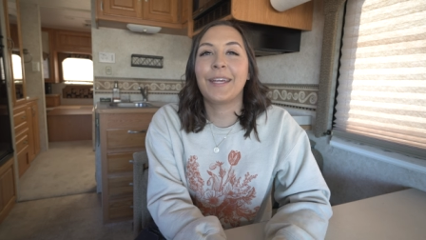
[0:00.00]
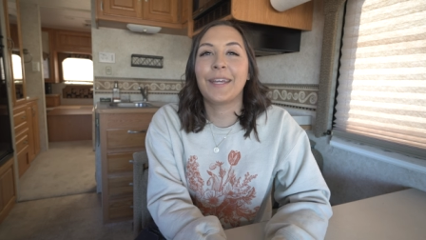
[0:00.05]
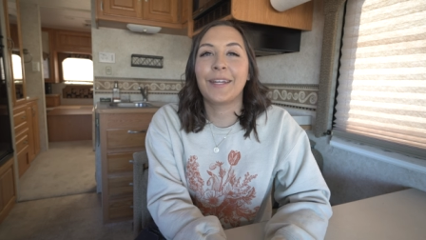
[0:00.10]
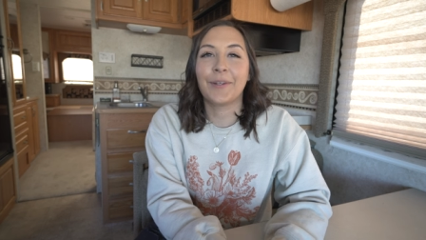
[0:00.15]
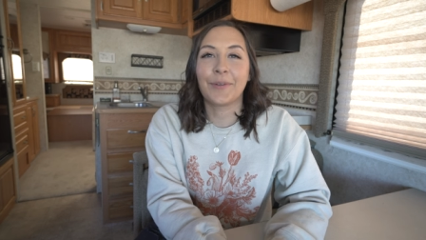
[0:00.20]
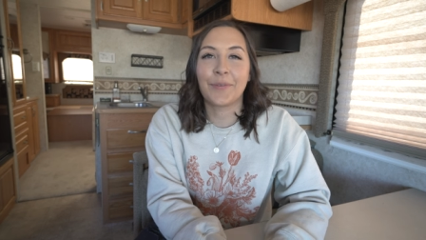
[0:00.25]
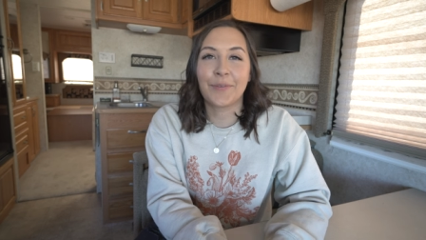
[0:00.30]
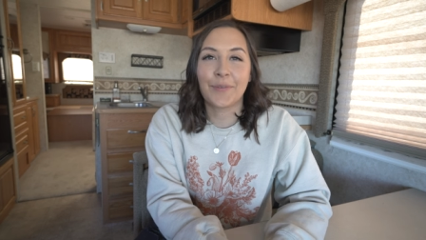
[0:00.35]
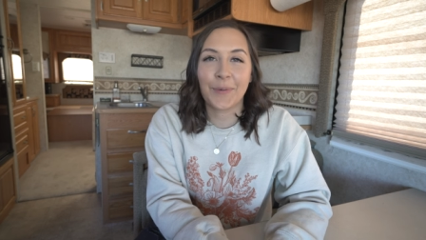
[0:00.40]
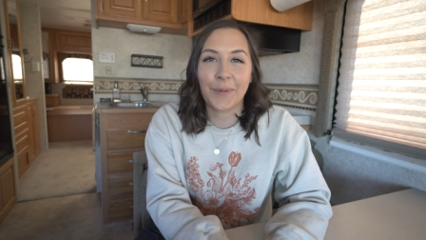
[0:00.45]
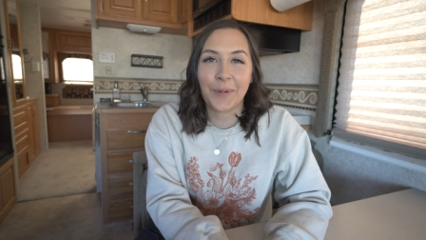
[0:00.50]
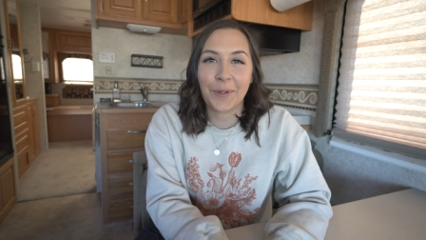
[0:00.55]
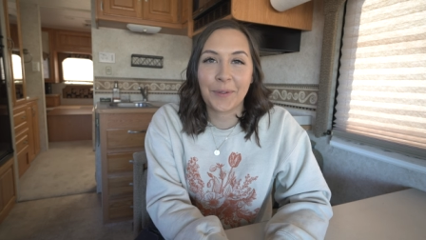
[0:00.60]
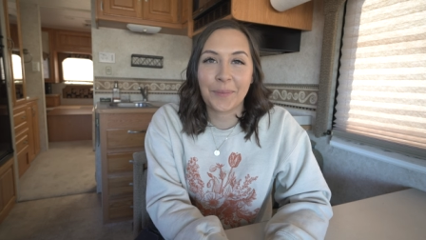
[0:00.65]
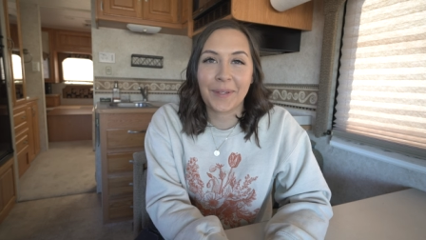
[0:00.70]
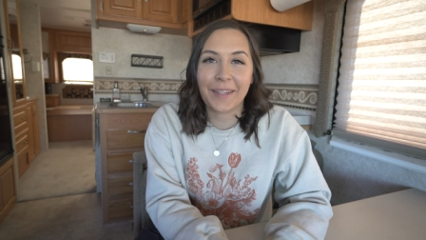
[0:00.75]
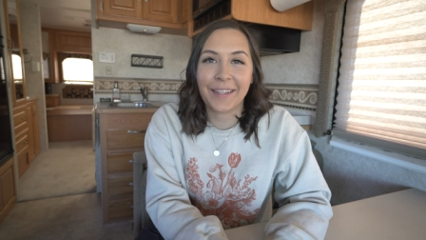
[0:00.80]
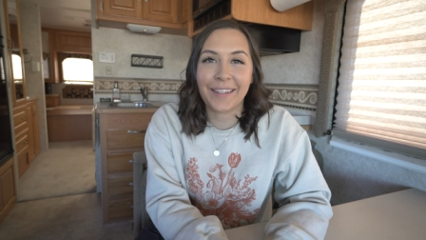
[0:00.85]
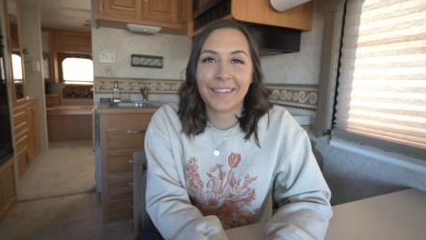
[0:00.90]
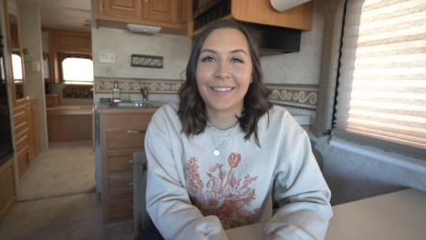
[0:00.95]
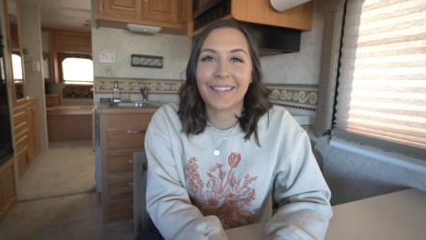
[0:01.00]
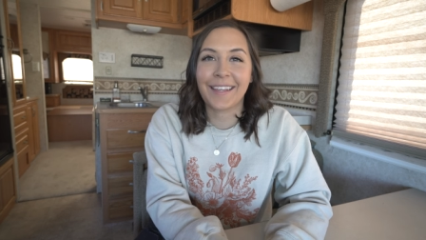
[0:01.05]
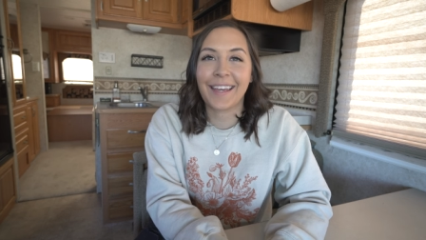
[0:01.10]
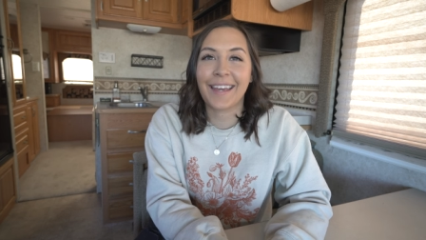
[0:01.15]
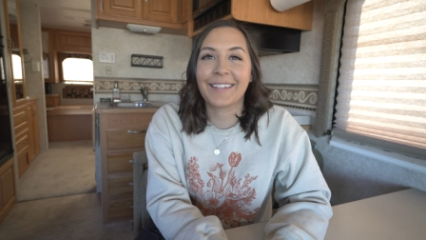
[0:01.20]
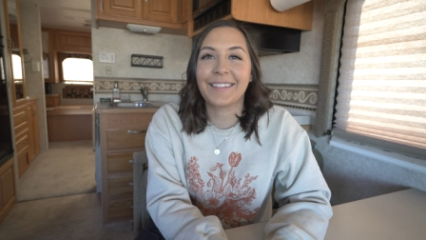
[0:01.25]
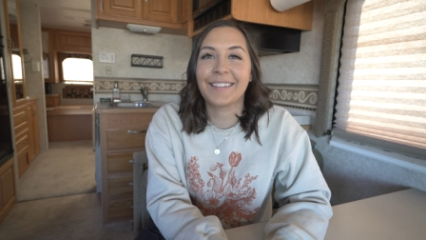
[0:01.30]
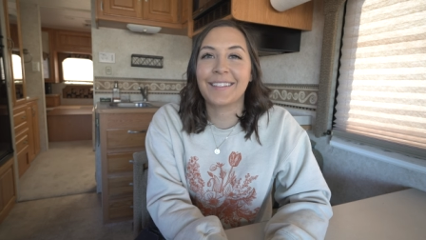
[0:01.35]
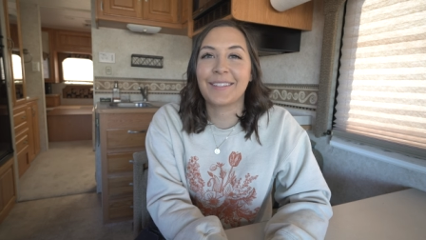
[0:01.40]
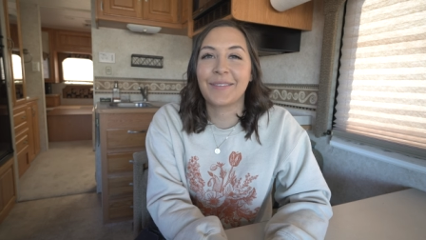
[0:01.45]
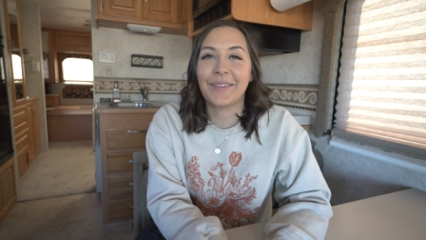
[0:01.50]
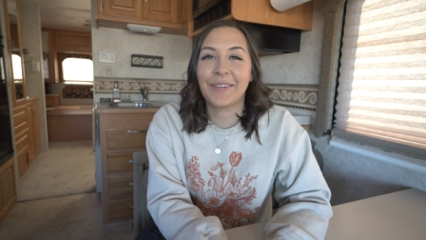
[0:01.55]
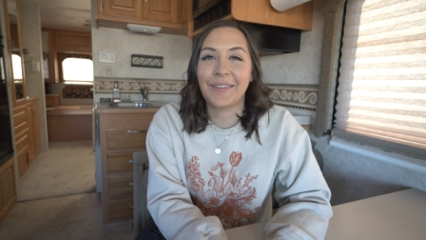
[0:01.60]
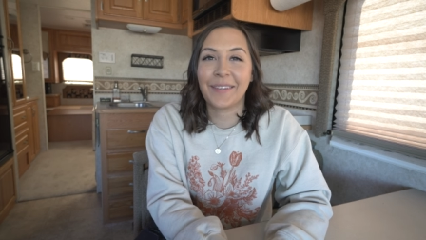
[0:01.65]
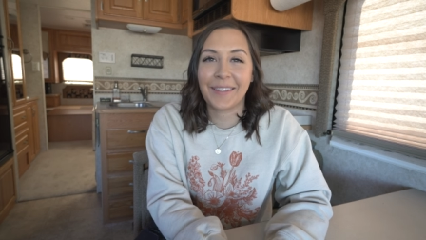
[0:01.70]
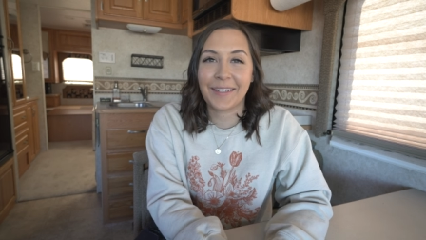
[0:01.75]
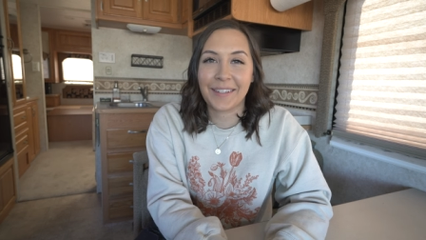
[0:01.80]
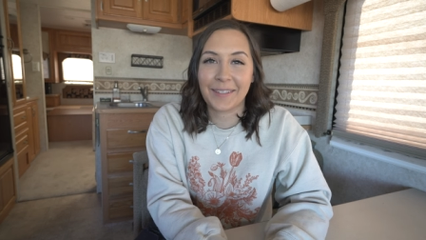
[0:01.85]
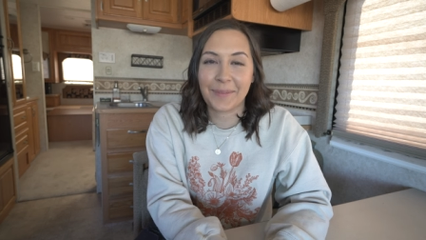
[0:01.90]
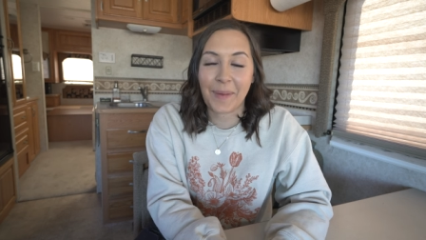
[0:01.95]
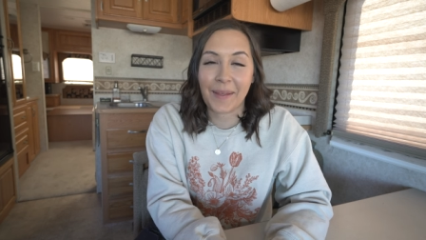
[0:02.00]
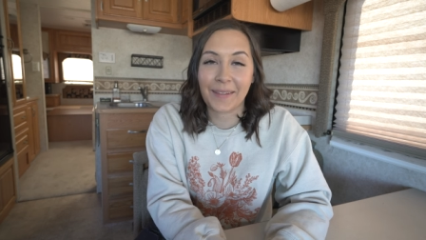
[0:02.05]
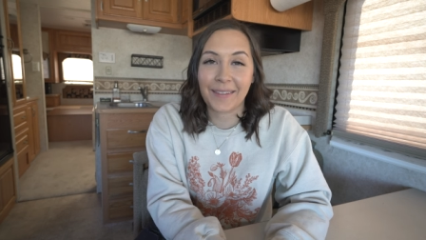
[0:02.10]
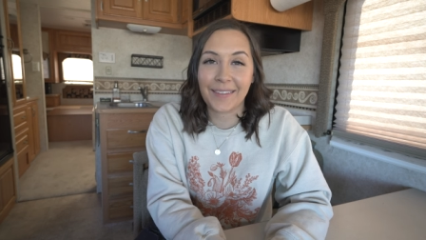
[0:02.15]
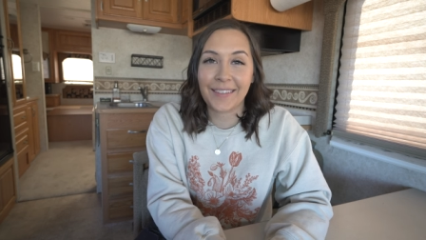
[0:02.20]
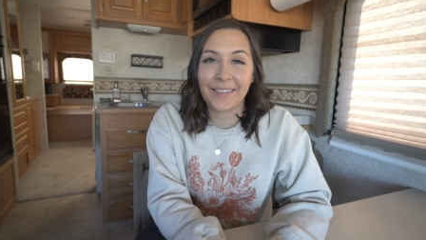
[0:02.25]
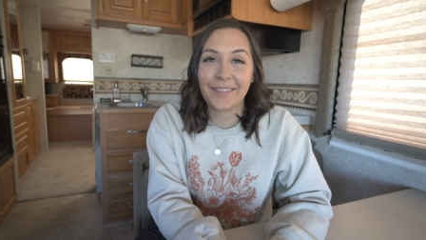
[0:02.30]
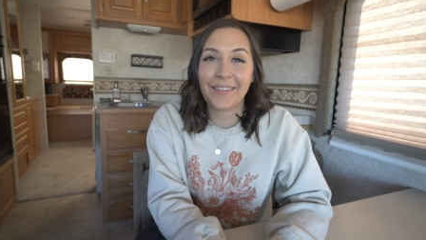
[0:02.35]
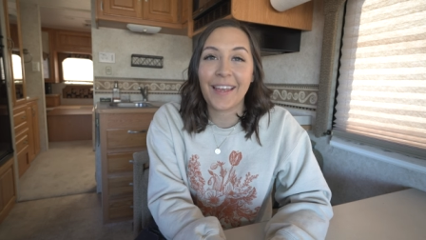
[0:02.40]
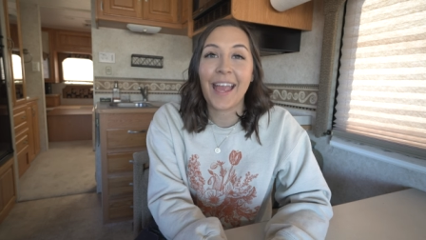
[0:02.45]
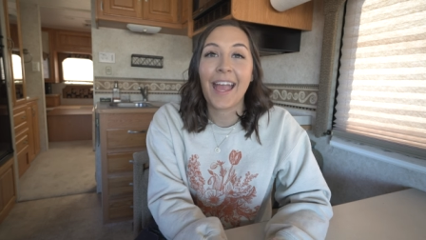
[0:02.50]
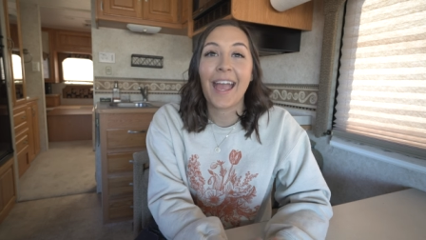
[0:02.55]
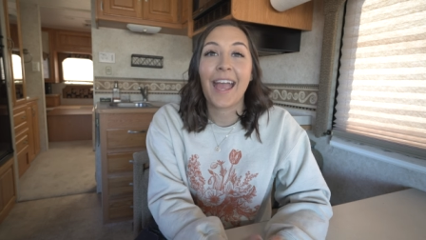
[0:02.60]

can afford because gas is very expensive